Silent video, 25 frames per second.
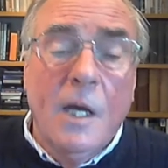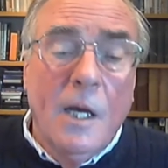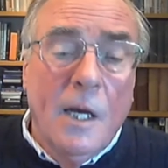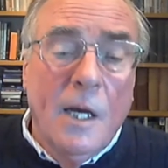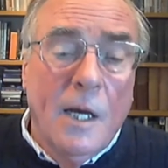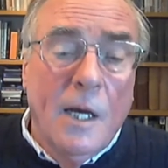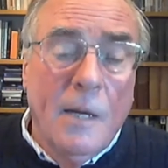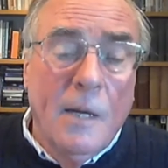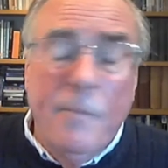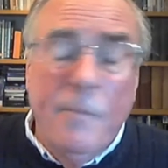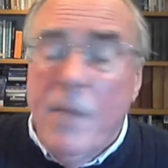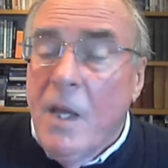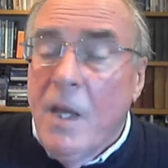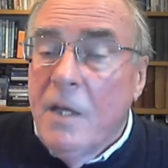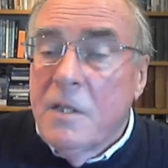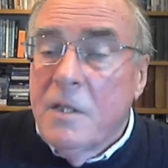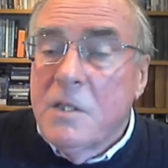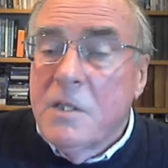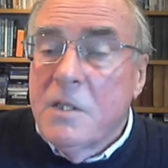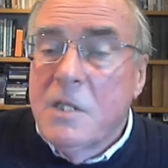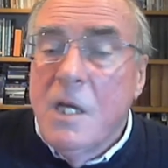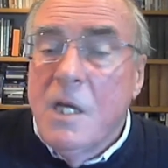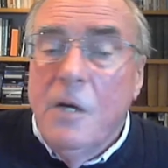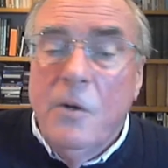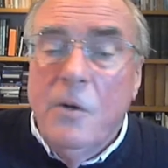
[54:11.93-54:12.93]
Um,
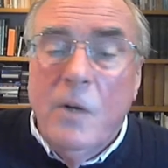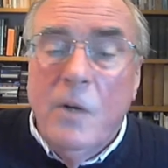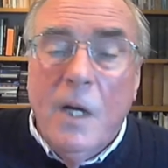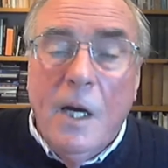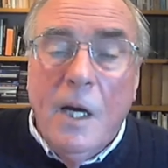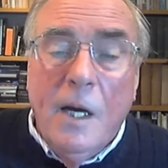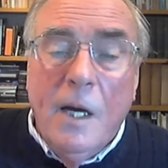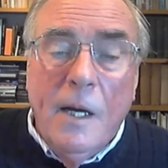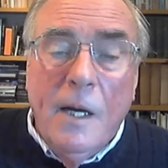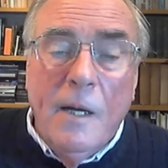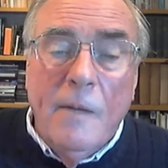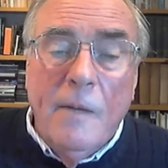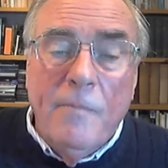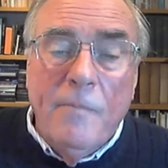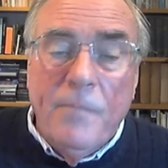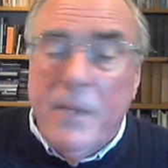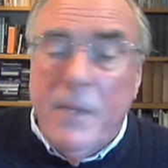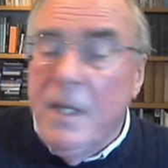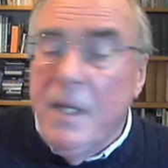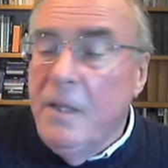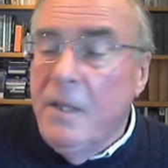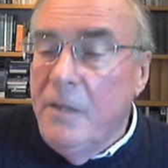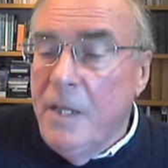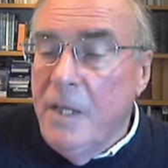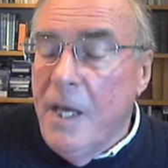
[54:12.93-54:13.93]
so uh,
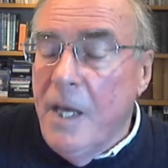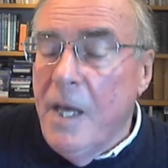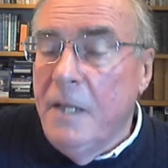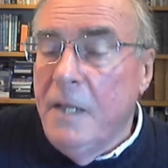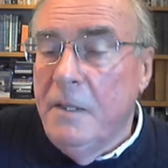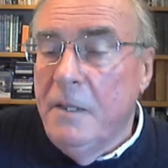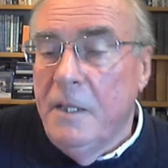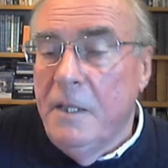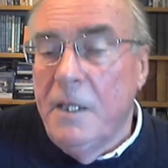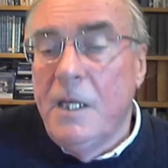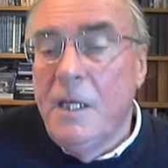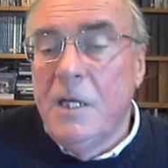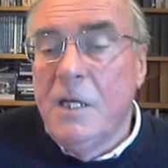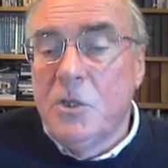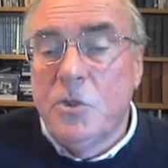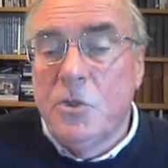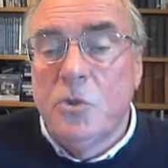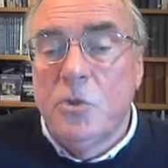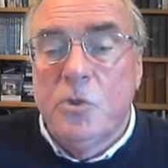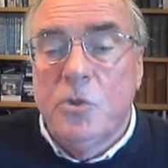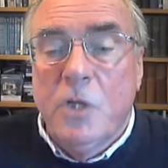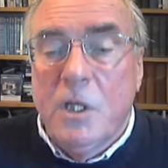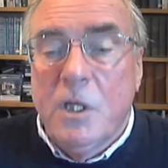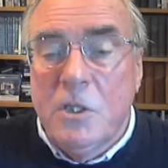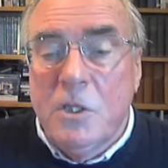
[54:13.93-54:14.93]
in the end, the National
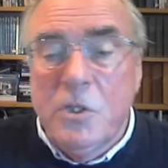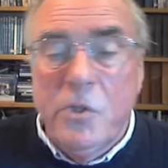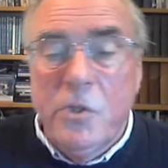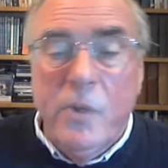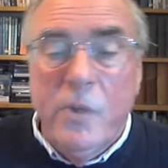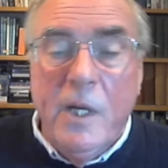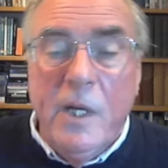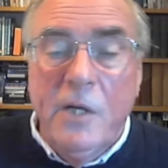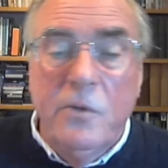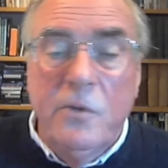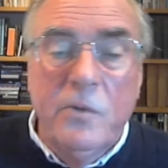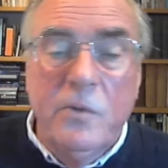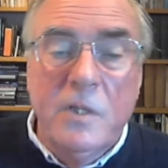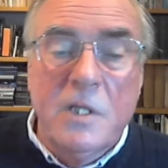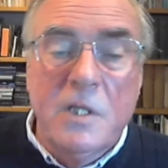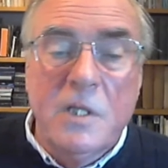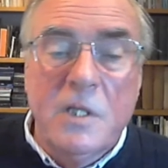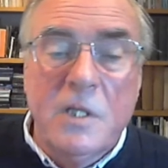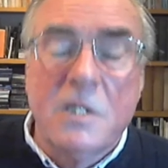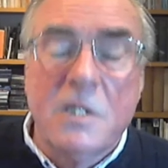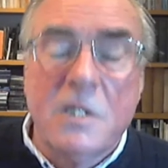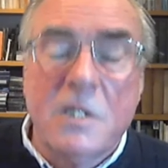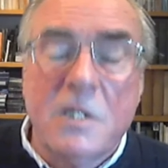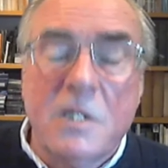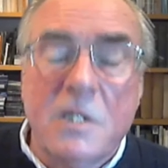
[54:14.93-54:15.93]
Trust who owned the
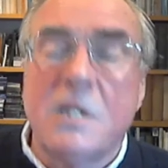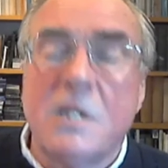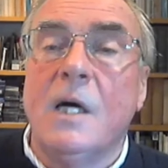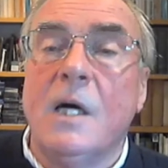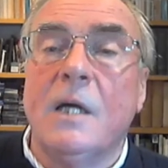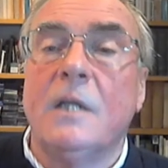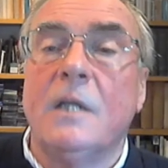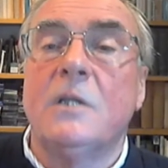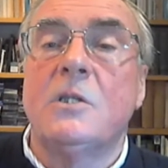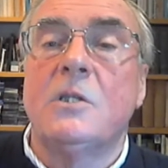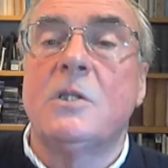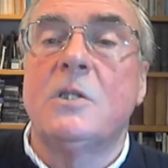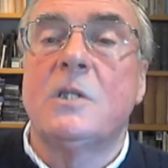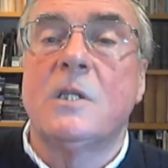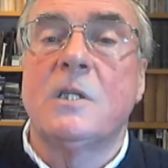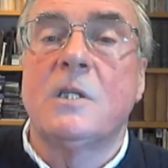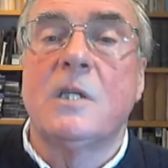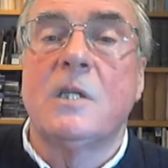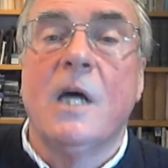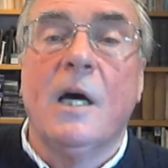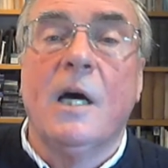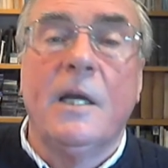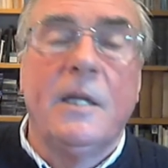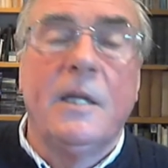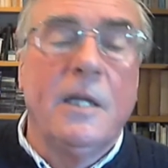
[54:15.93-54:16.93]
sites
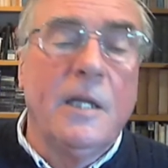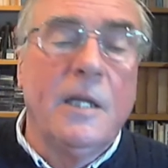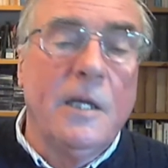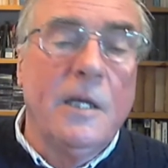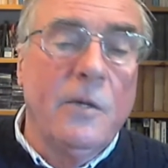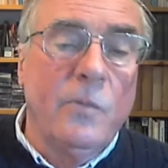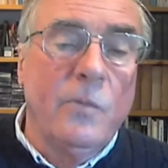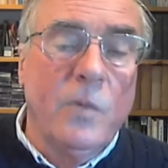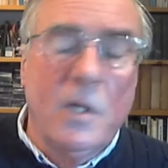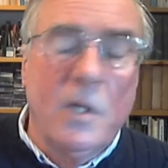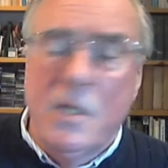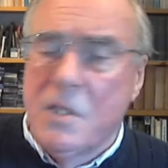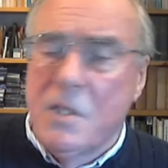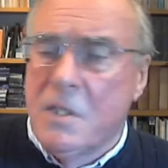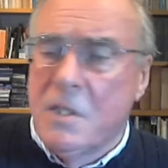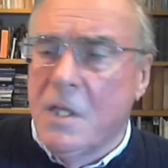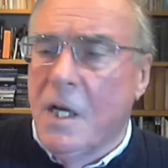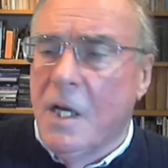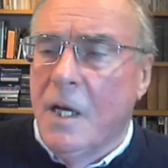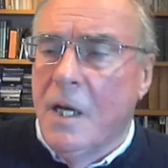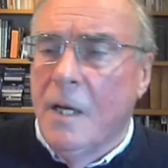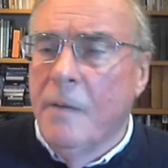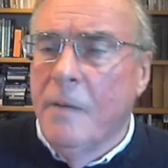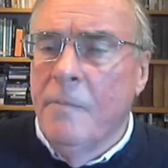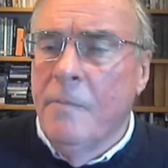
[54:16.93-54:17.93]
decided it was
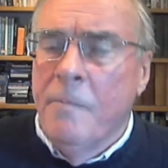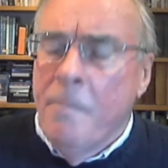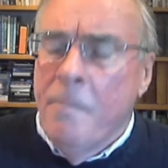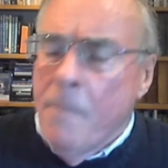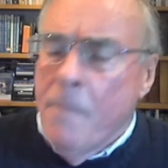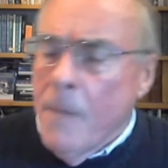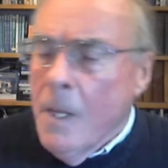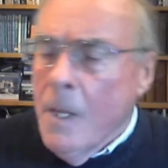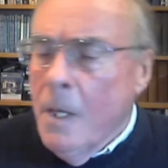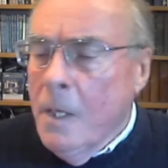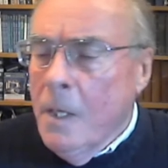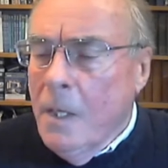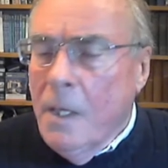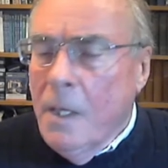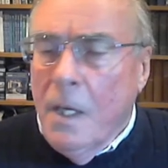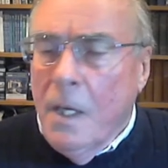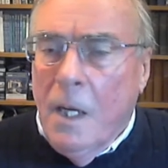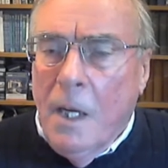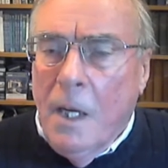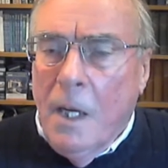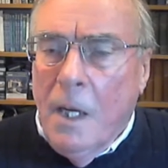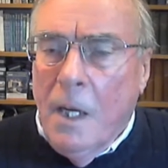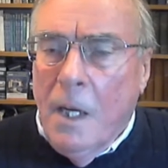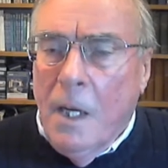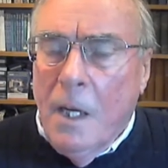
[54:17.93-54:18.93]
um,
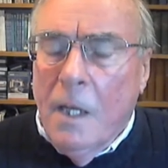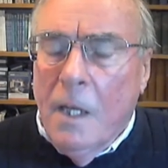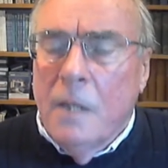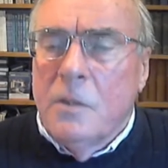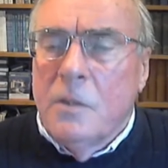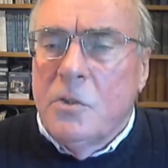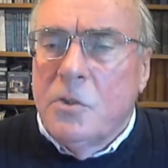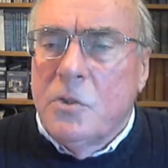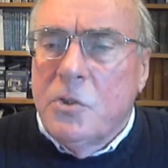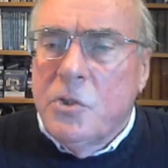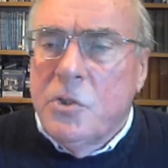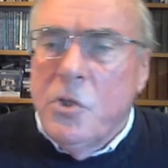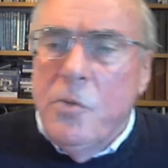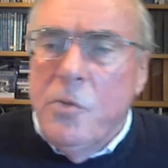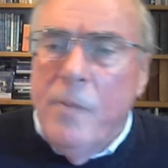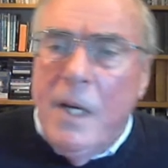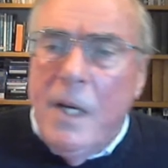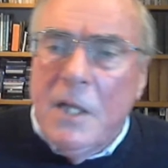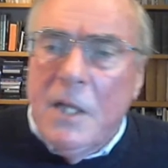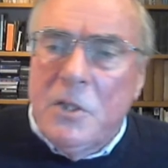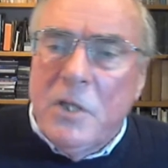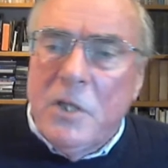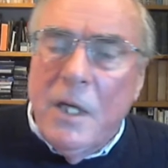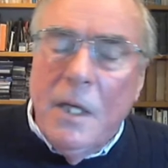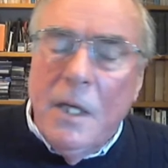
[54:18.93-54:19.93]
uh, too much
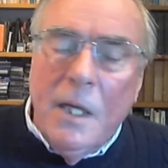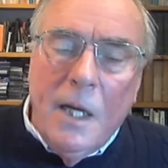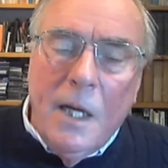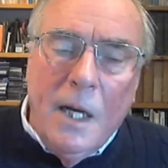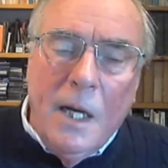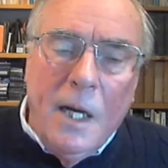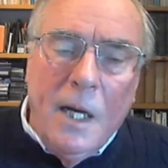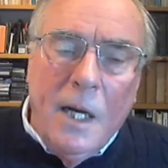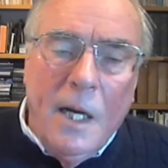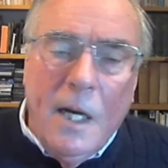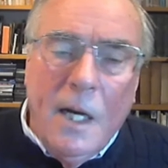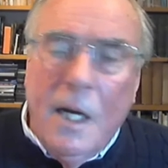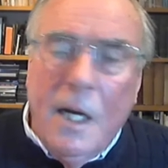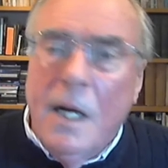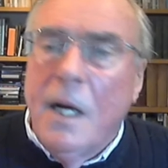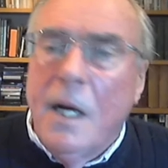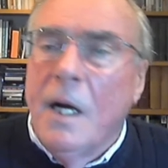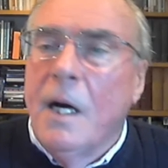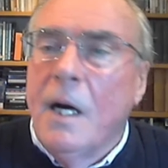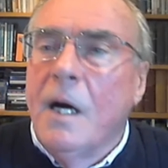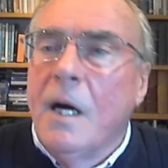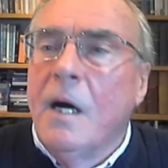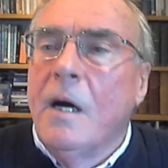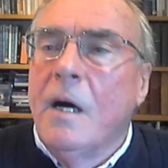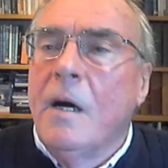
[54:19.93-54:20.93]
uh,
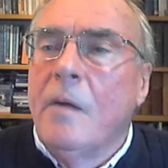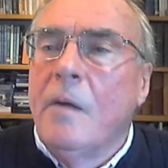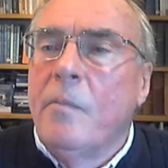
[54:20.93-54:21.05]
uh,